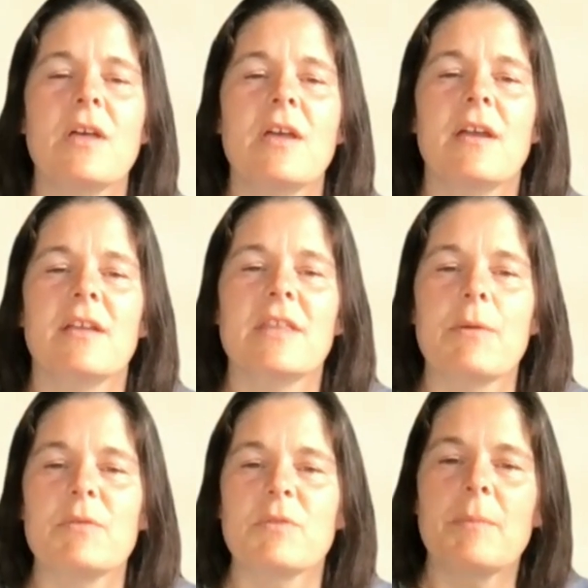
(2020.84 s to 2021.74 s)
that would
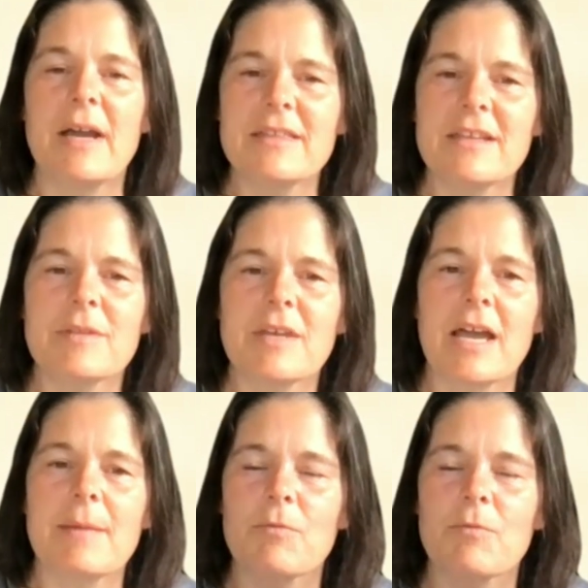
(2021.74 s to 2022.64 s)
remind them that I'm a
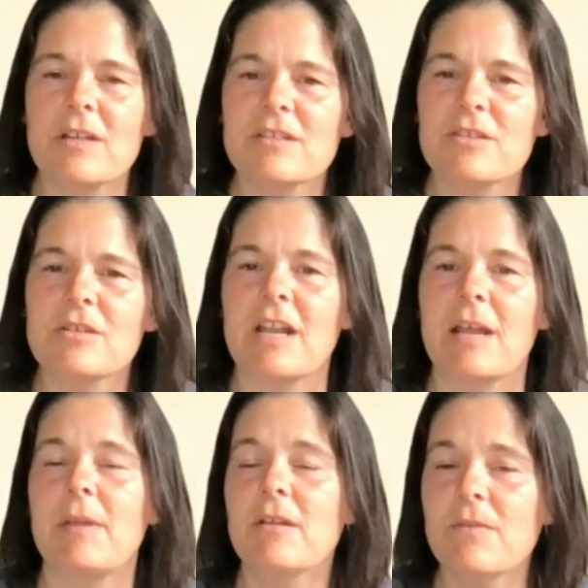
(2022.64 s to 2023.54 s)
realtor, that I'm
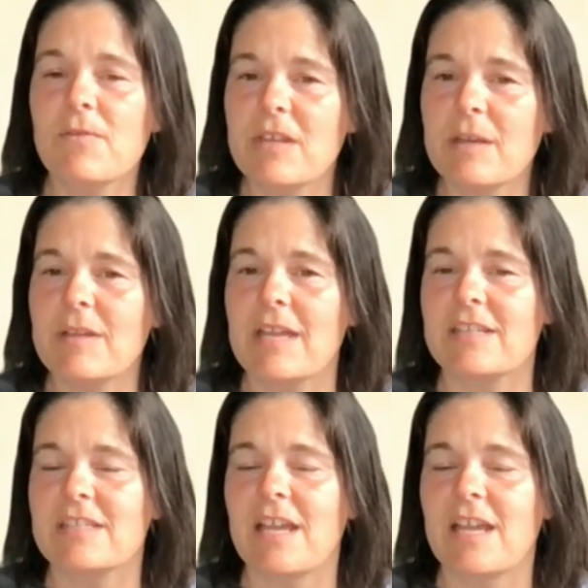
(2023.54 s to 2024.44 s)
here for them in case they
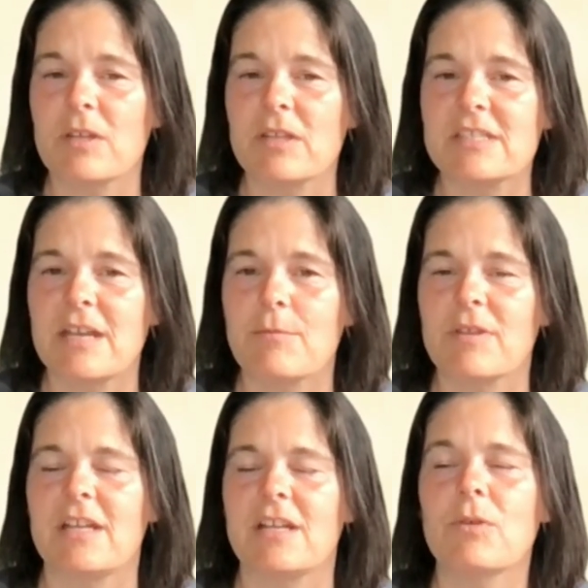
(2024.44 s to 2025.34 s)
have real estate
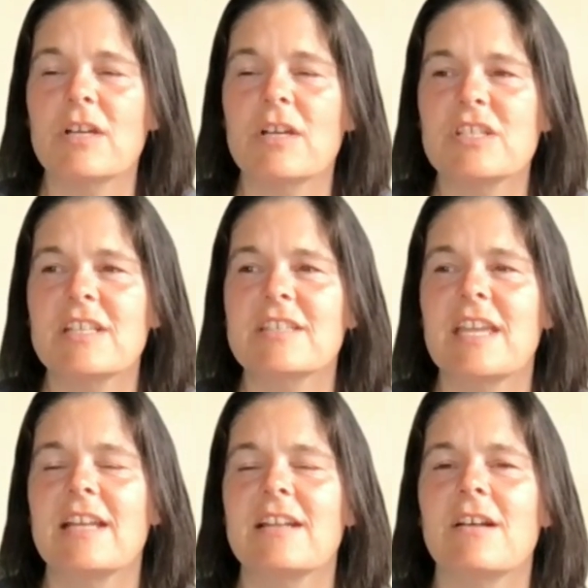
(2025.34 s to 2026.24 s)
related questions,
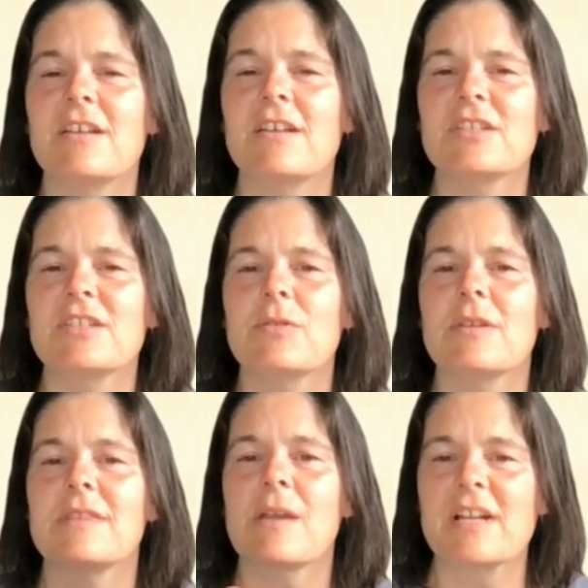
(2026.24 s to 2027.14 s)
and also that they
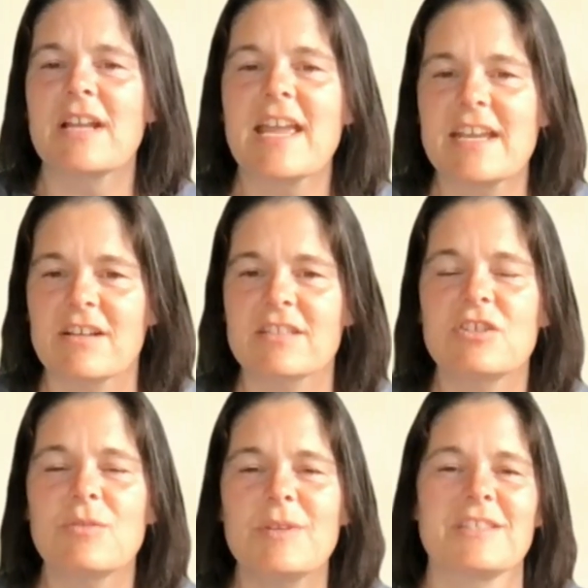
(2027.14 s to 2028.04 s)
want to hang on to
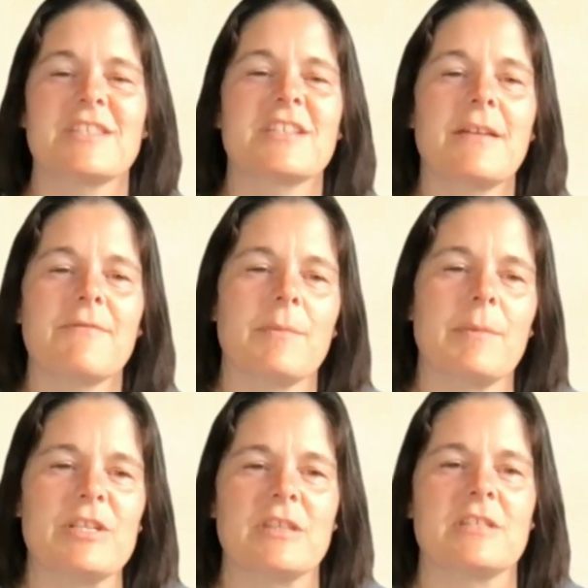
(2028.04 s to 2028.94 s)
because it's got
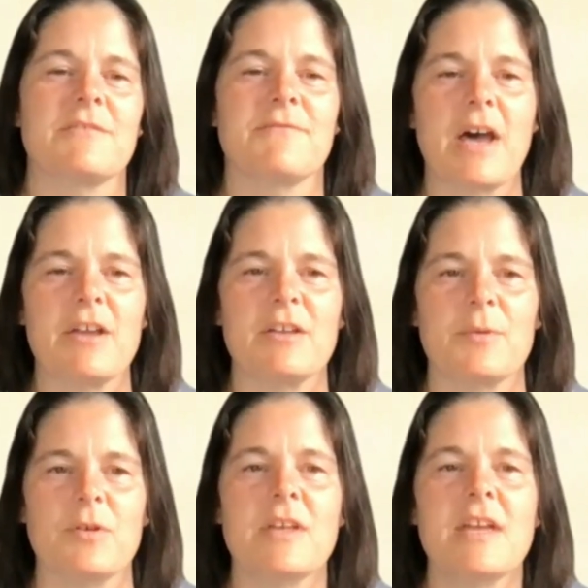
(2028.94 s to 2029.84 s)
information that's
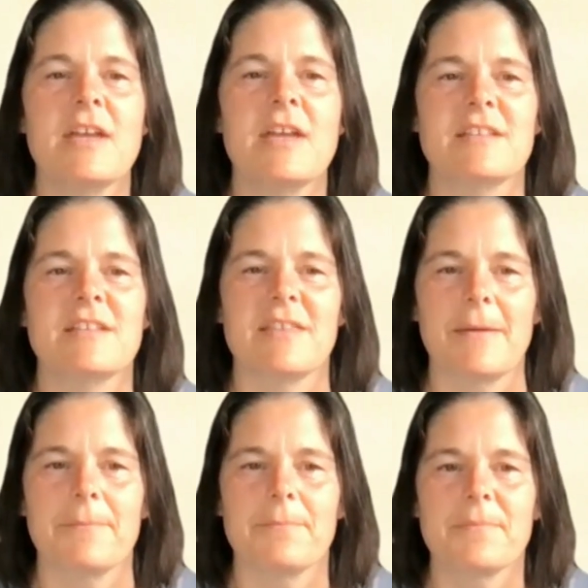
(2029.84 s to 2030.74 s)
valuable to
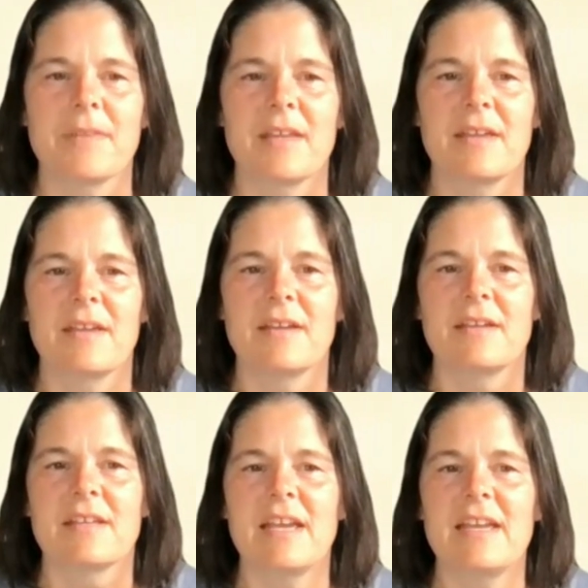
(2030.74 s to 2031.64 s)
them.
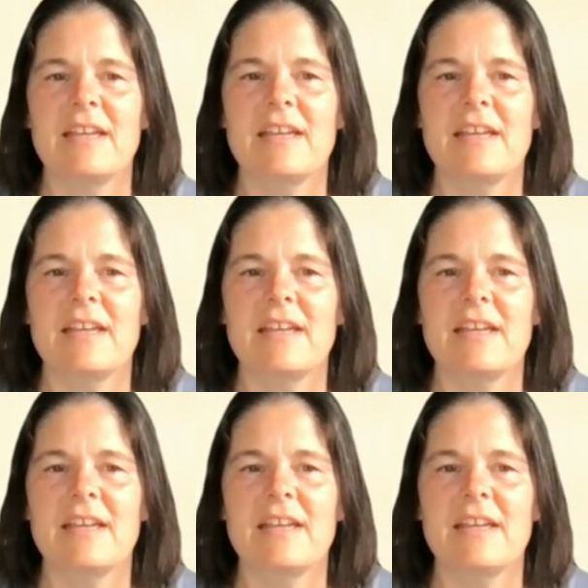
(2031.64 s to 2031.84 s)
Okay.